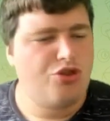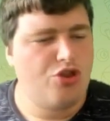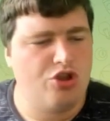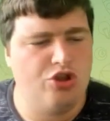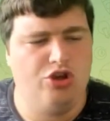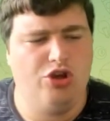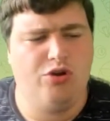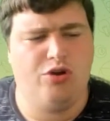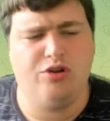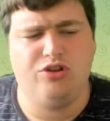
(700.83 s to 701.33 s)

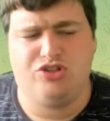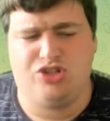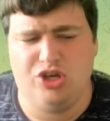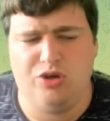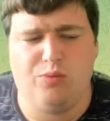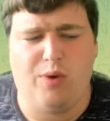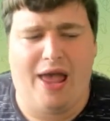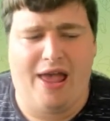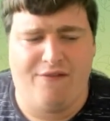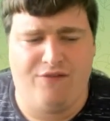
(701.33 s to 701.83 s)
You can
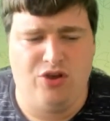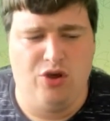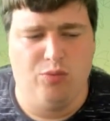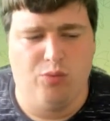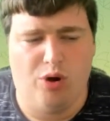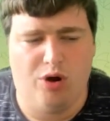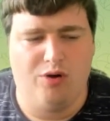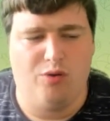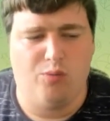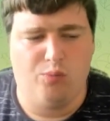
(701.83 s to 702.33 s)
do whatever you
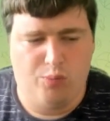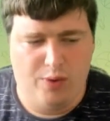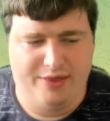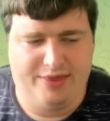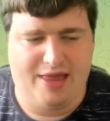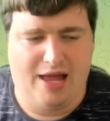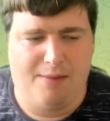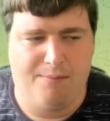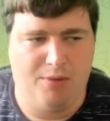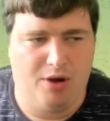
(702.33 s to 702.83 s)
want with
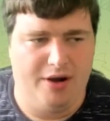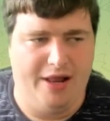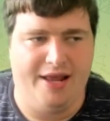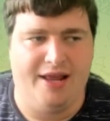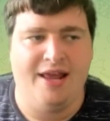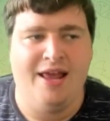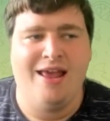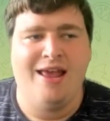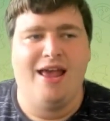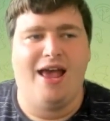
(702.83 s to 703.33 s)
that
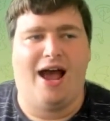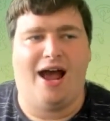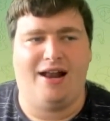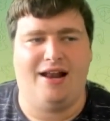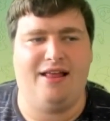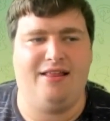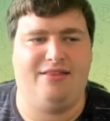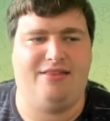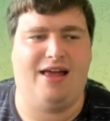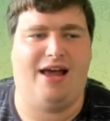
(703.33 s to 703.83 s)
money.
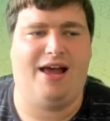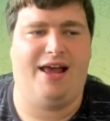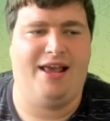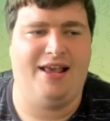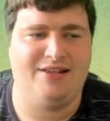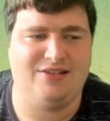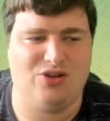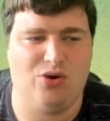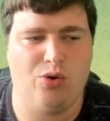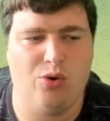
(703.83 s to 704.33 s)
And that
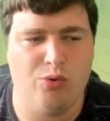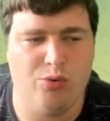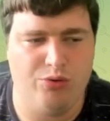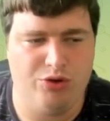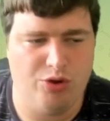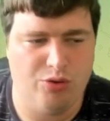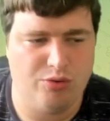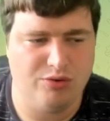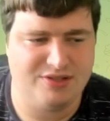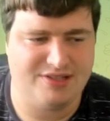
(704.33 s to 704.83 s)
is all
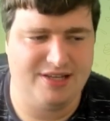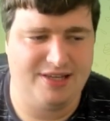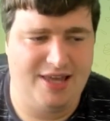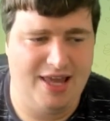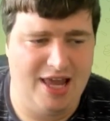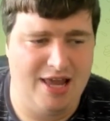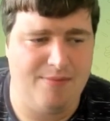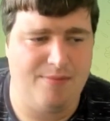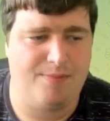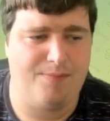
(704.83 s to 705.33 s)
yours to
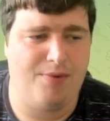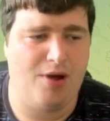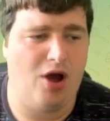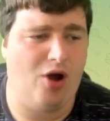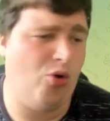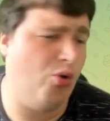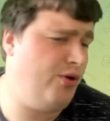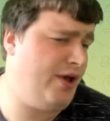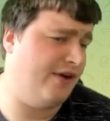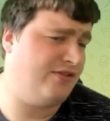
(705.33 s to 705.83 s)
keep.
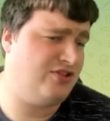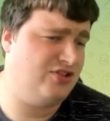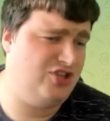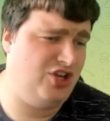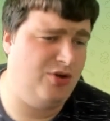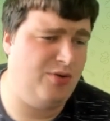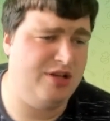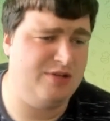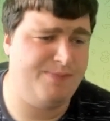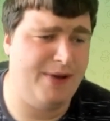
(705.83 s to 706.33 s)
All you have to
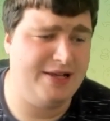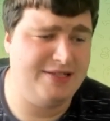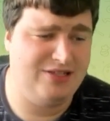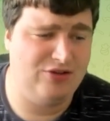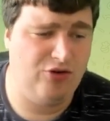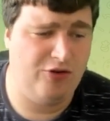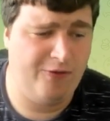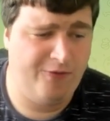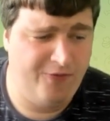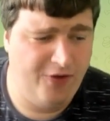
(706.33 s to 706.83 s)
do is
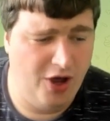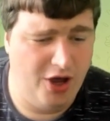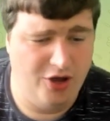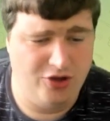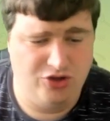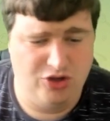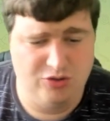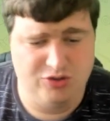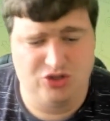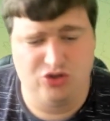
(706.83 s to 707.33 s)
basically refer
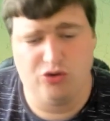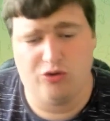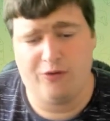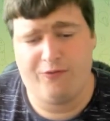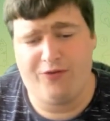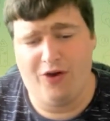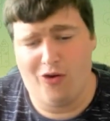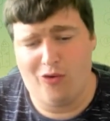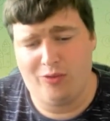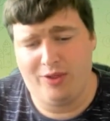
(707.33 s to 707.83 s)
using your
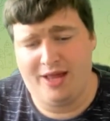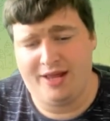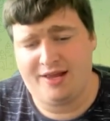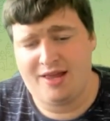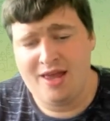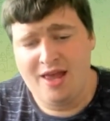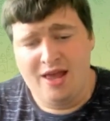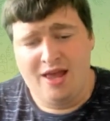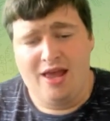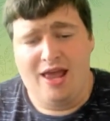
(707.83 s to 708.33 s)
referral link.
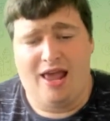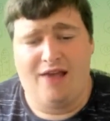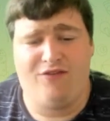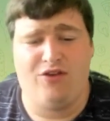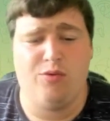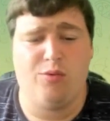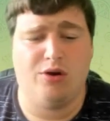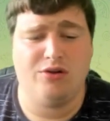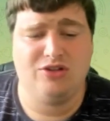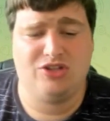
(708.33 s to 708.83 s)
If
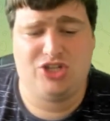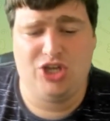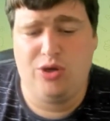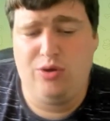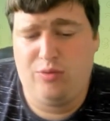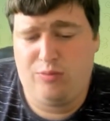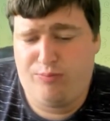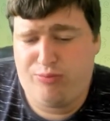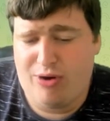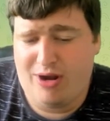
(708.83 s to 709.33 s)
you want
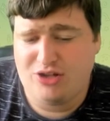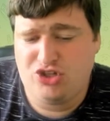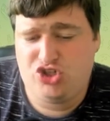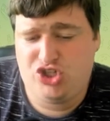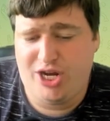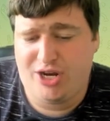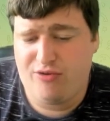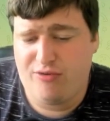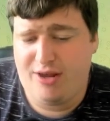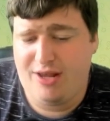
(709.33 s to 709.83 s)
to, press
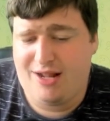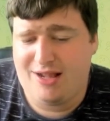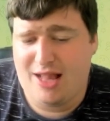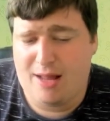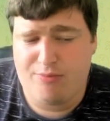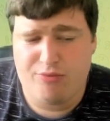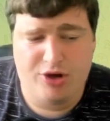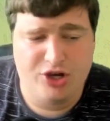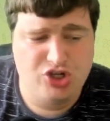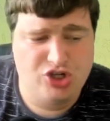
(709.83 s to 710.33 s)
generate
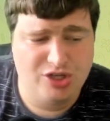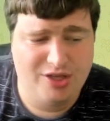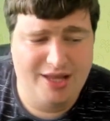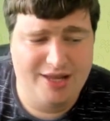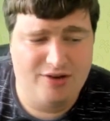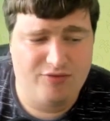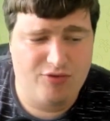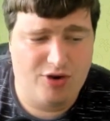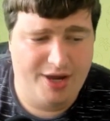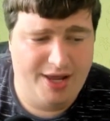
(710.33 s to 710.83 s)
collaboration
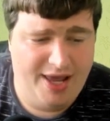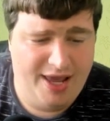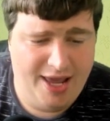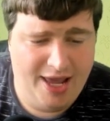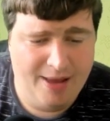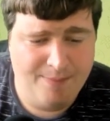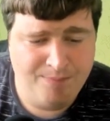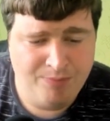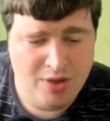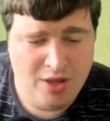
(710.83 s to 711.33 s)
link right here.